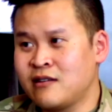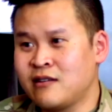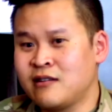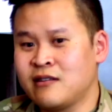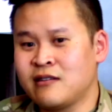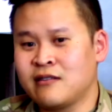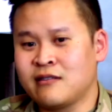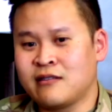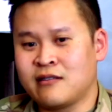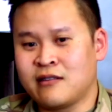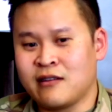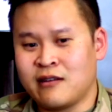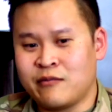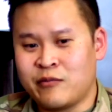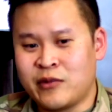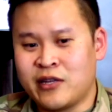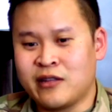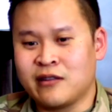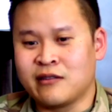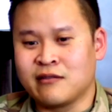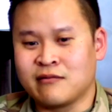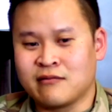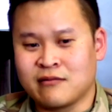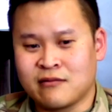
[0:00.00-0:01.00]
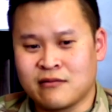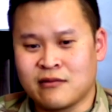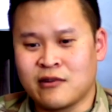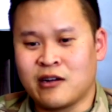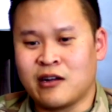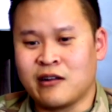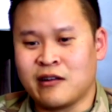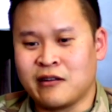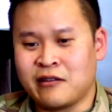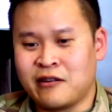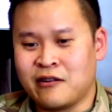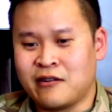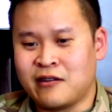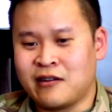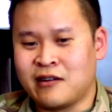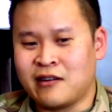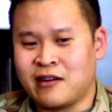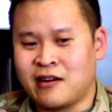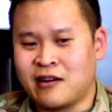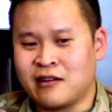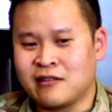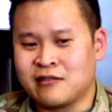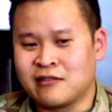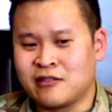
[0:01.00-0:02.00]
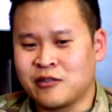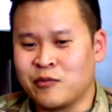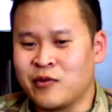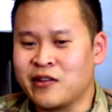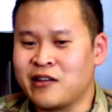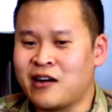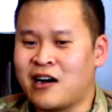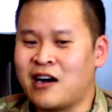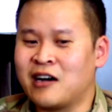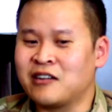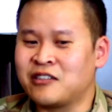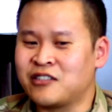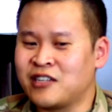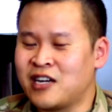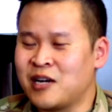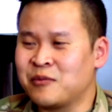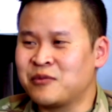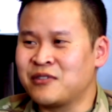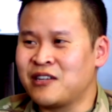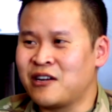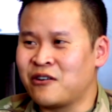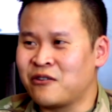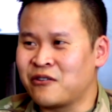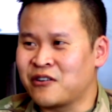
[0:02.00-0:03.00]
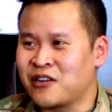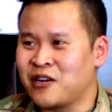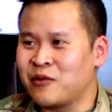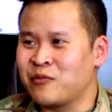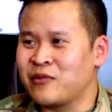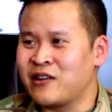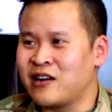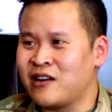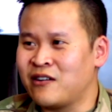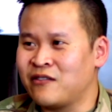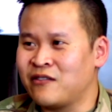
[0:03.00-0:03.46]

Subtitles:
And I mean, you know, some of the hot jobs now are coming